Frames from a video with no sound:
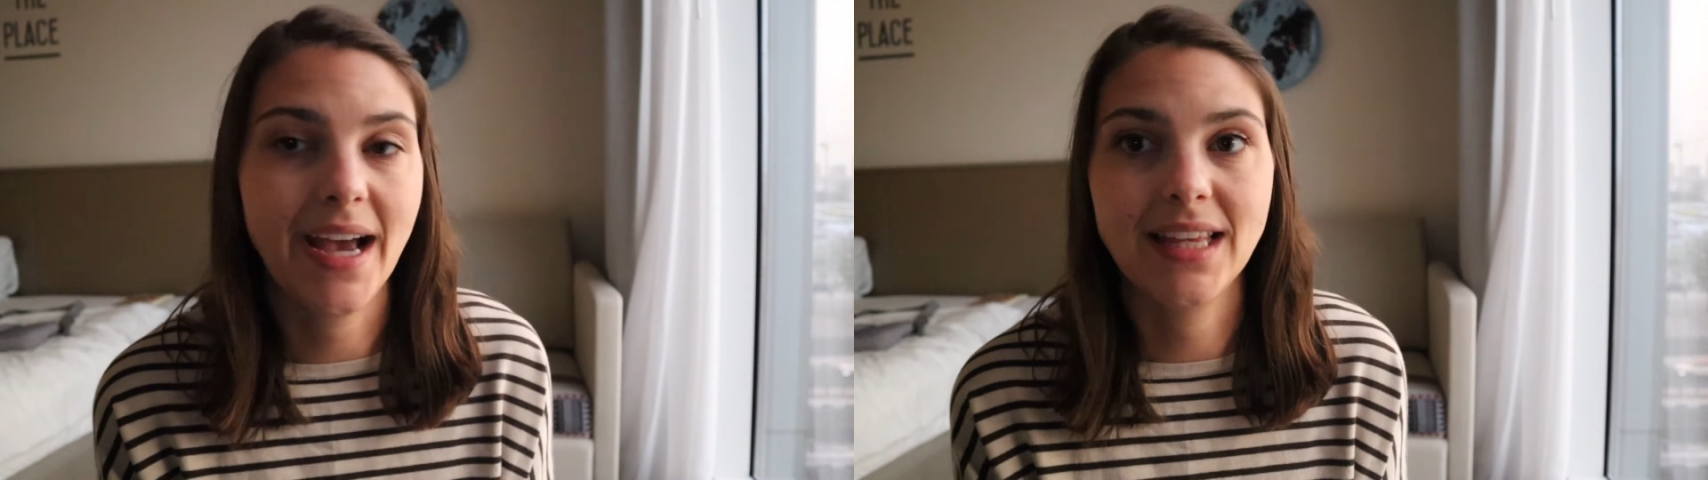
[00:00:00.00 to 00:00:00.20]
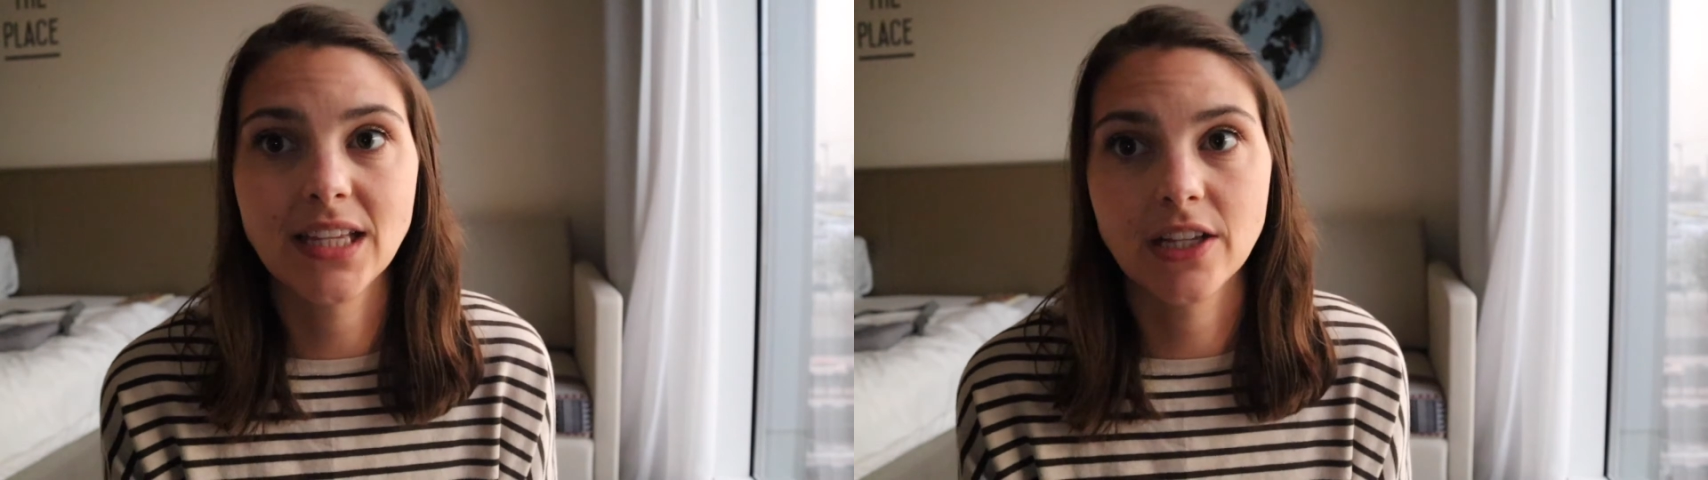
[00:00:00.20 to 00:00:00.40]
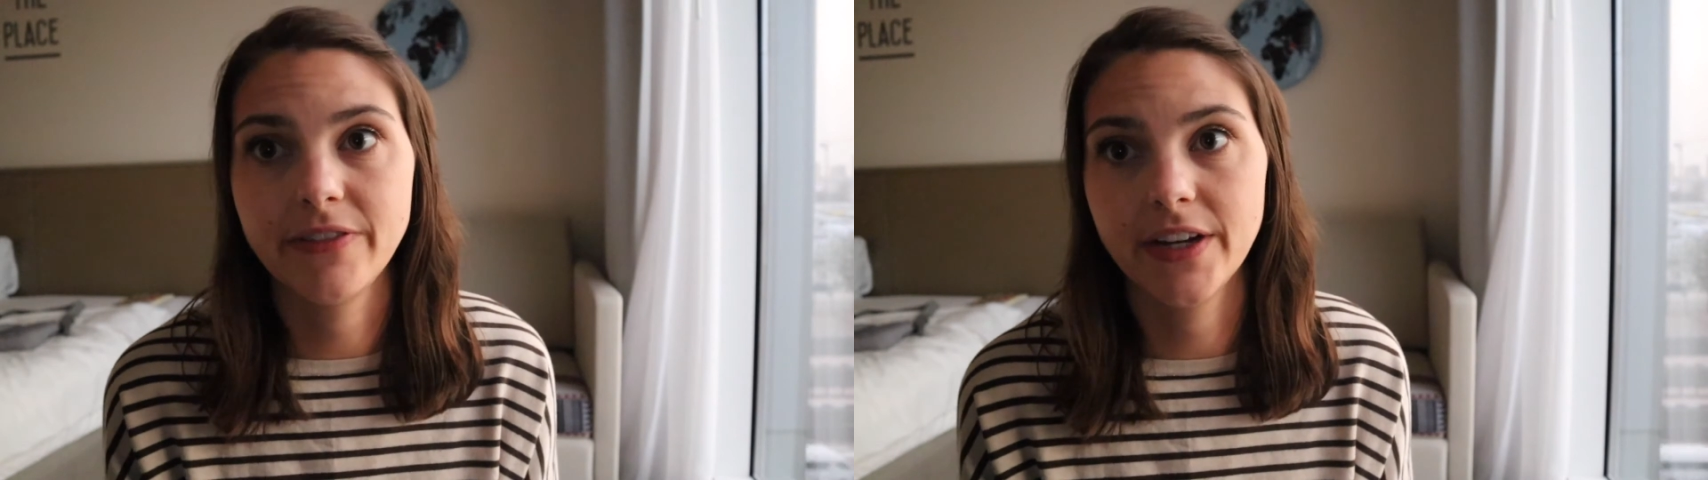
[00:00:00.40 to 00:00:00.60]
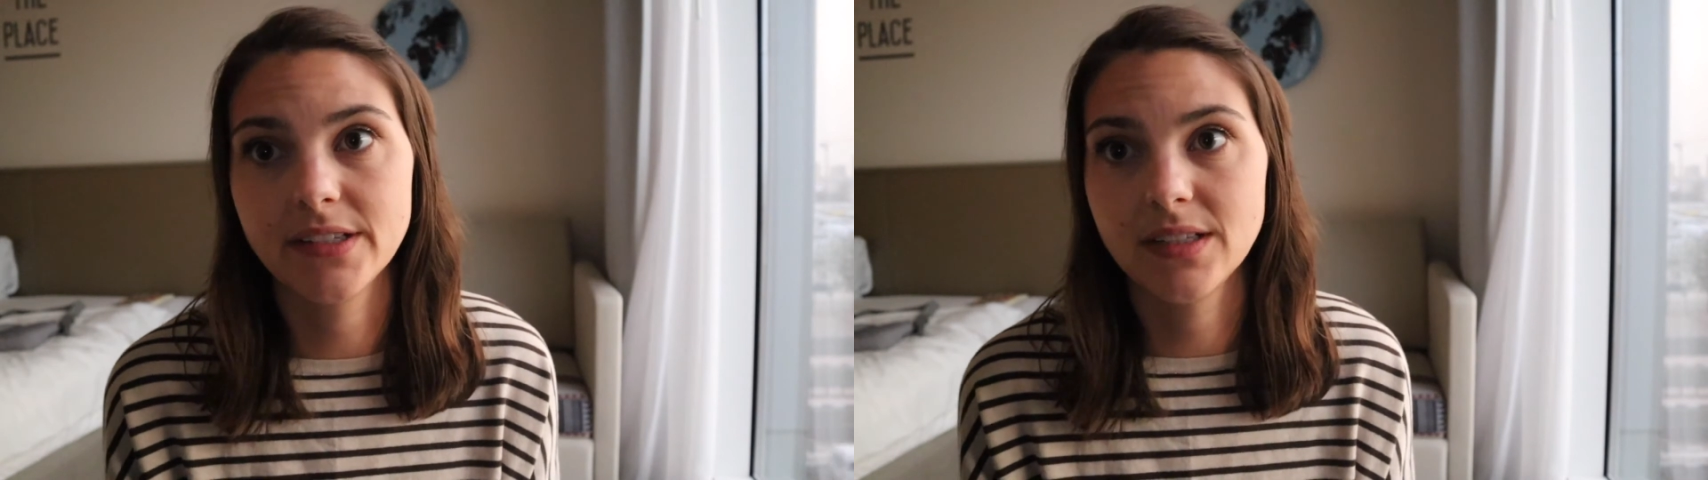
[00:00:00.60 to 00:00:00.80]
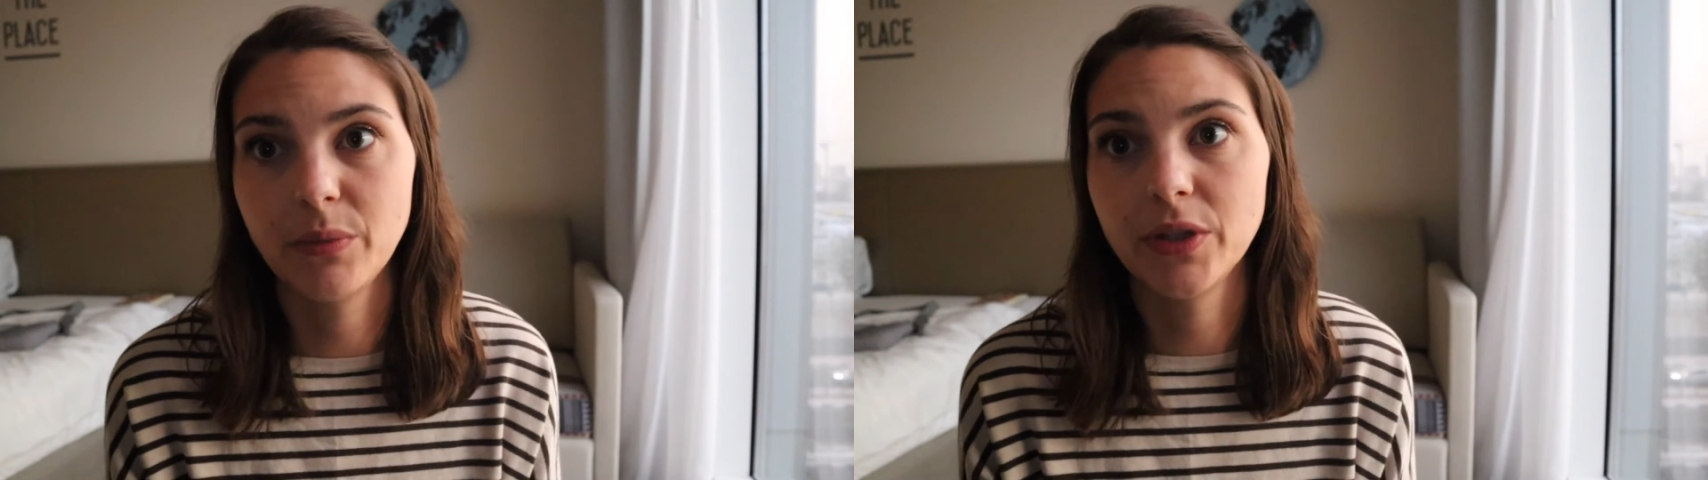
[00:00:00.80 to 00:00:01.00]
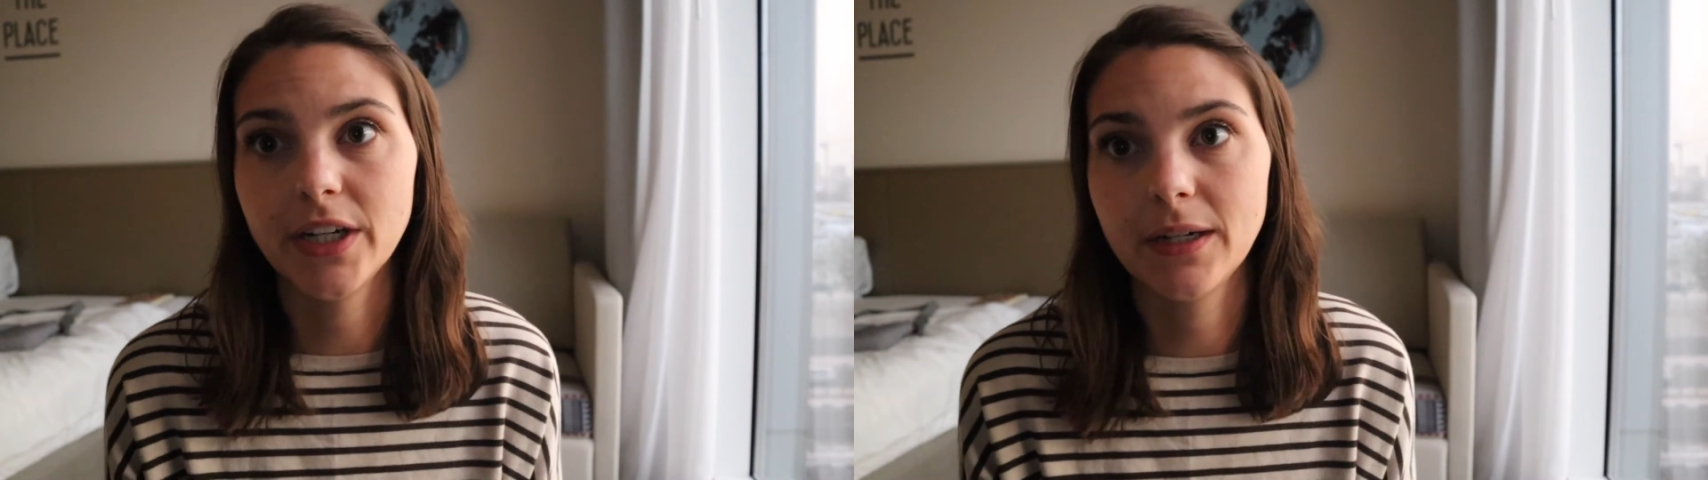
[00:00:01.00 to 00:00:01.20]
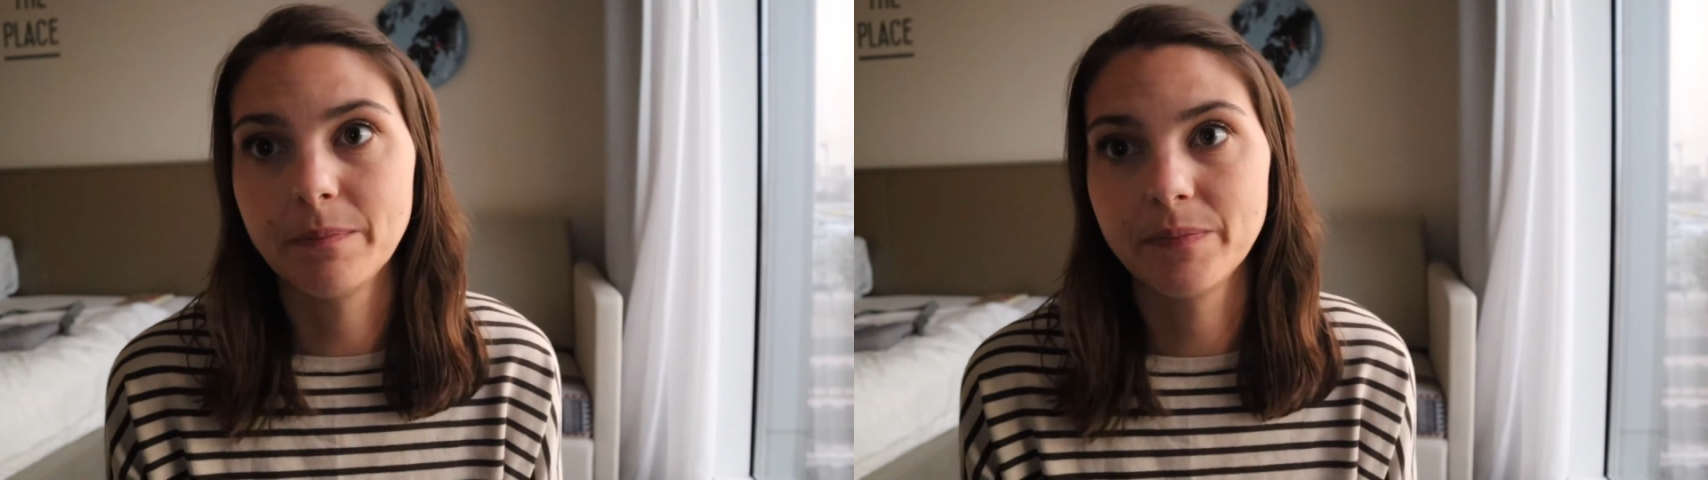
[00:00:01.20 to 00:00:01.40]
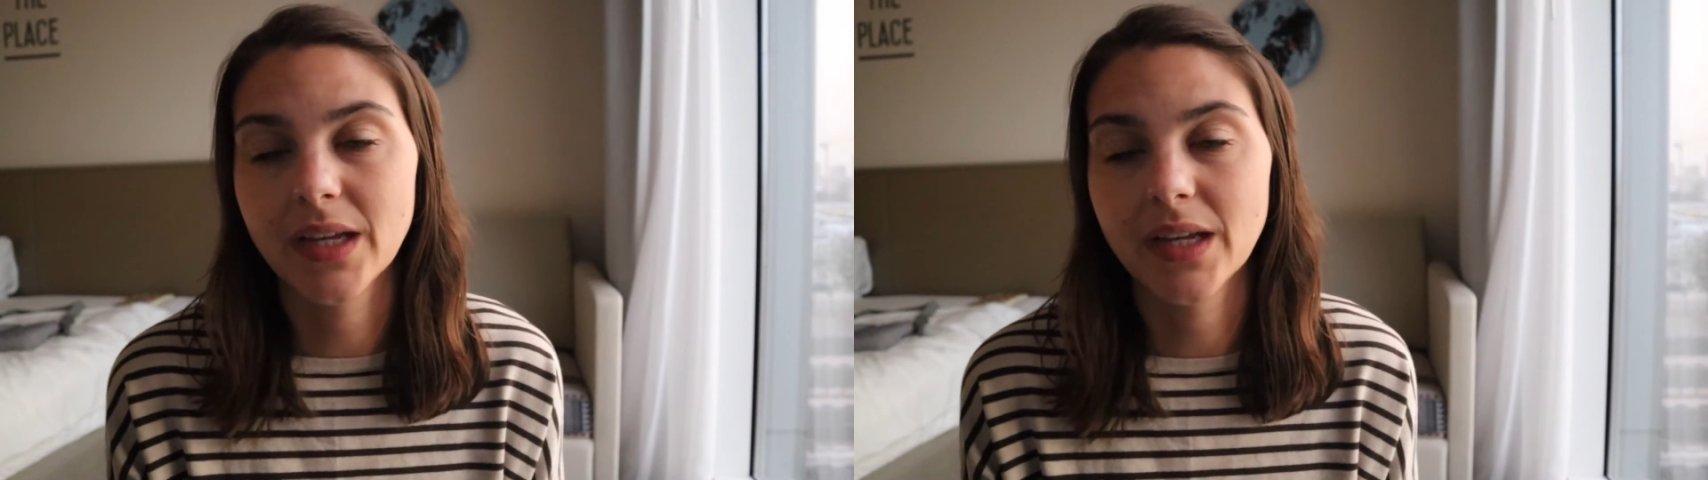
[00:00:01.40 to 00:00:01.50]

I think they're very similar.